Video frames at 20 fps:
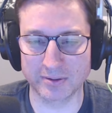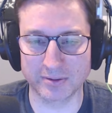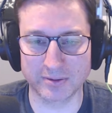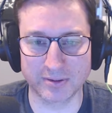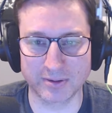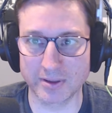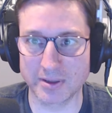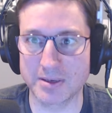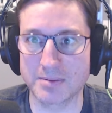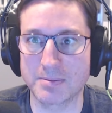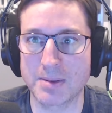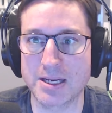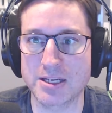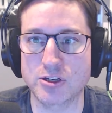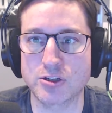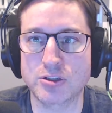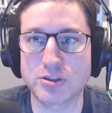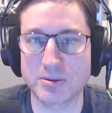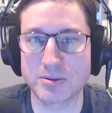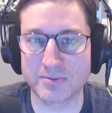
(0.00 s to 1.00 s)
he made
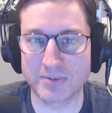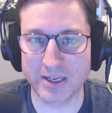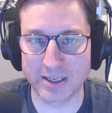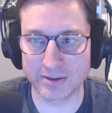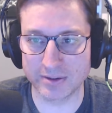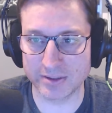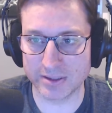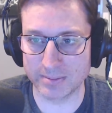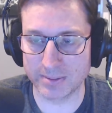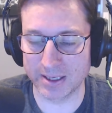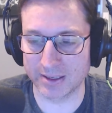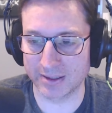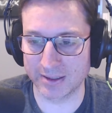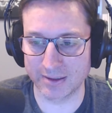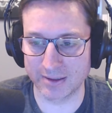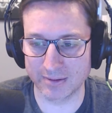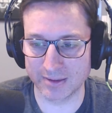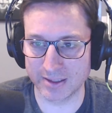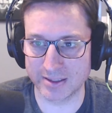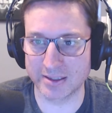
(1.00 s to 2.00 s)
YouTube videos about,
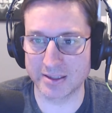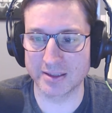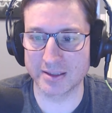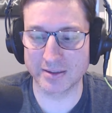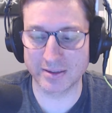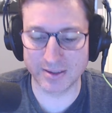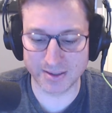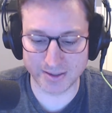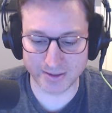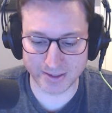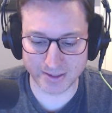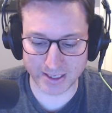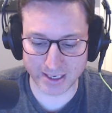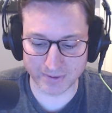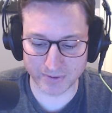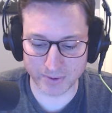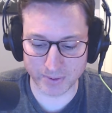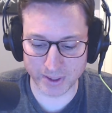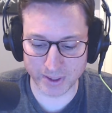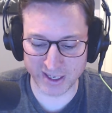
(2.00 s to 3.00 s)
the
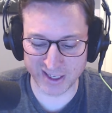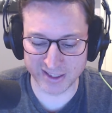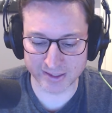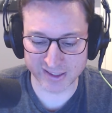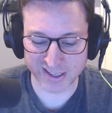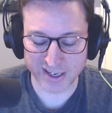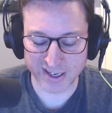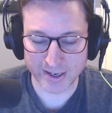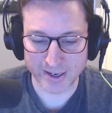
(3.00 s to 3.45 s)
giveaways.